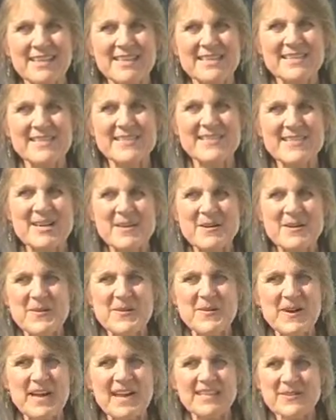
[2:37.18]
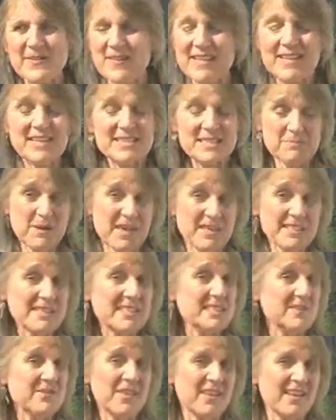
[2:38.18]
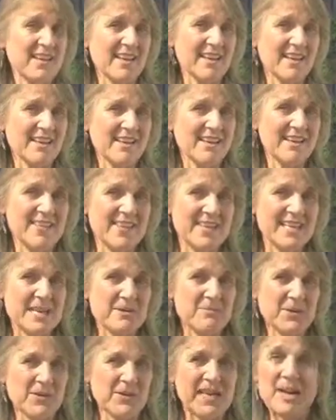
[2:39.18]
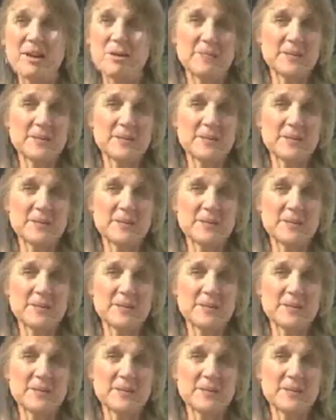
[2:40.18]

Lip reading: so I think it's a positive thing in the neighborhood. I hope